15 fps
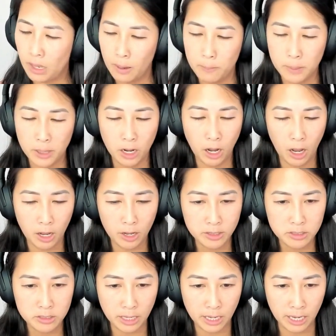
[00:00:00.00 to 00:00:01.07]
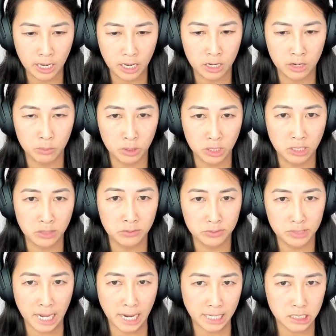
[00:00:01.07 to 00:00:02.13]
pause and
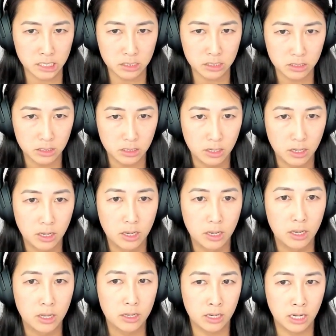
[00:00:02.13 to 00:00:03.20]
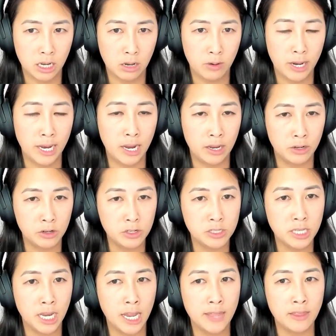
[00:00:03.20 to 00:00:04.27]
reflect. Now, I
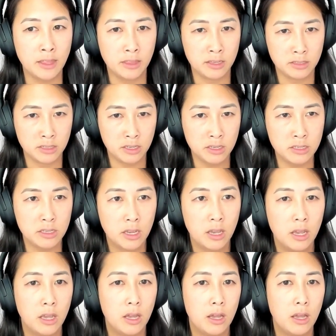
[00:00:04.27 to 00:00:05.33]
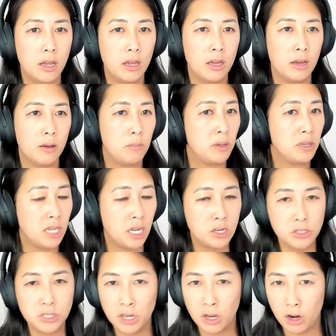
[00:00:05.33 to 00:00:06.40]
understand that this is
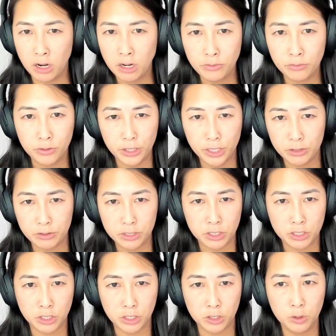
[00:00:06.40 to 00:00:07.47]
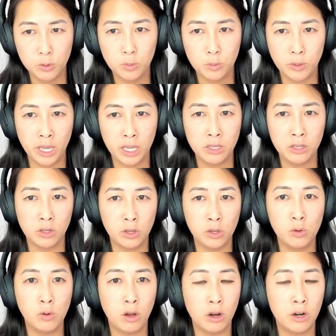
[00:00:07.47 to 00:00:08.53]
potentially hard for you to do when
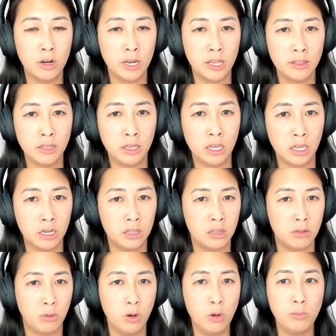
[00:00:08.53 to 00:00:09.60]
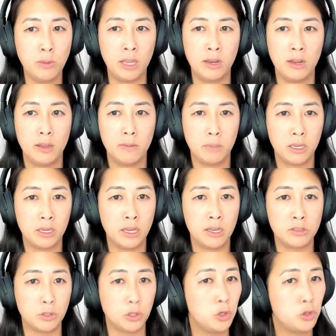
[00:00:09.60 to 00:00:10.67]
you are in the heat of the moment
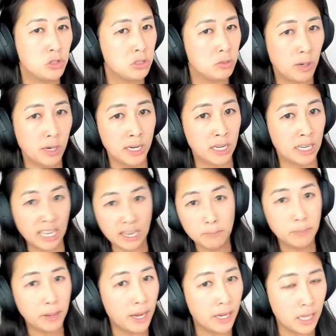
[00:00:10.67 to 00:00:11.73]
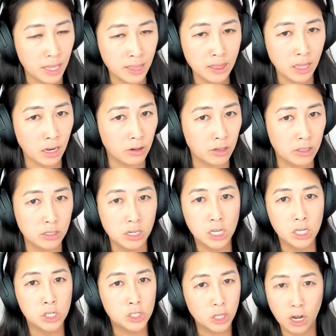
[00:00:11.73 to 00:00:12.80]
because you just want to get back in there and
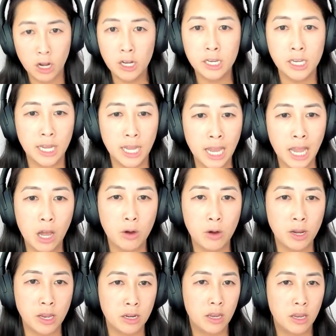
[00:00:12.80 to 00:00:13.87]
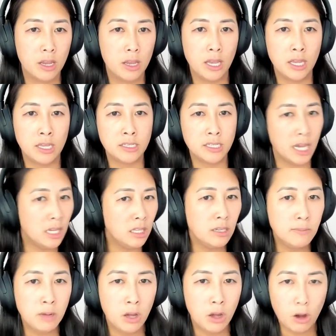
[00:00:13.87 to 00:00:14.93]
talk it out and tell
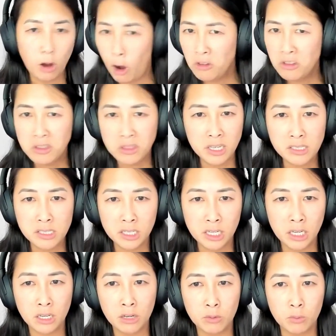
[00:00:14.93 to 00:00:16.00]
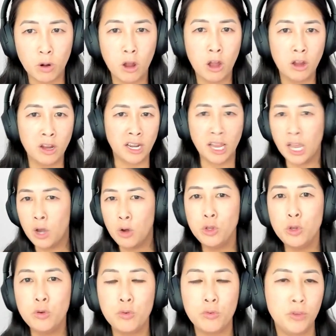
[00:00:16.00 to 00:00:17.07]
him all the things that he did wrong and how
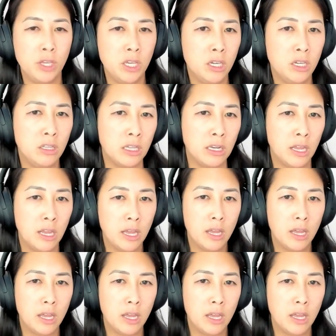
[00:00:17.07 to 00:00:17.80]
you feel and,